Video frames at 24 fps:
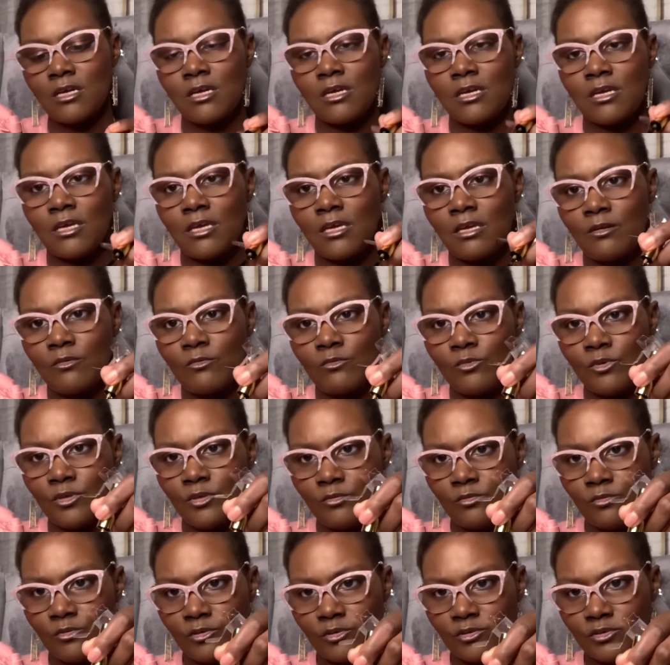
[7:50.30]
and we
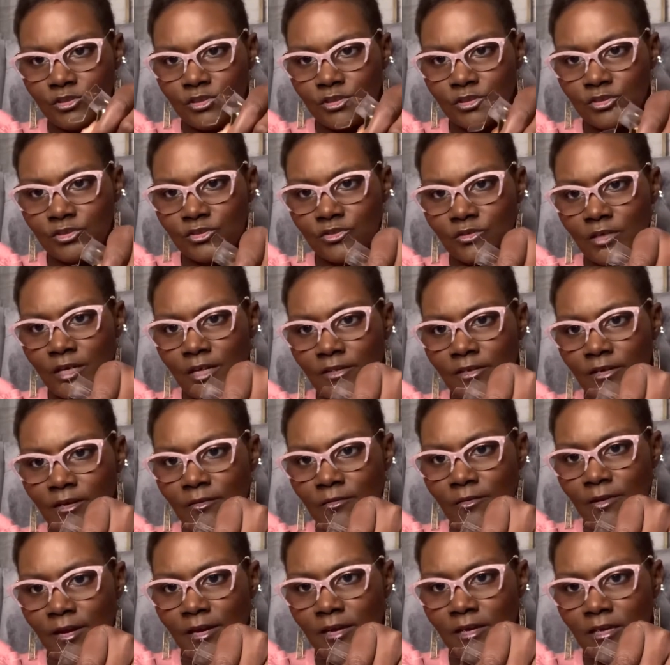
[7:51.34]
will just try that
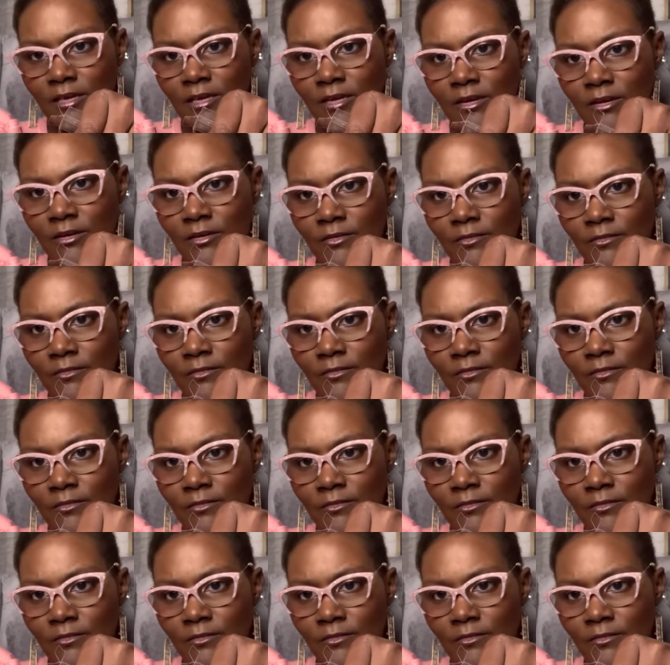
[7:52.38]
right here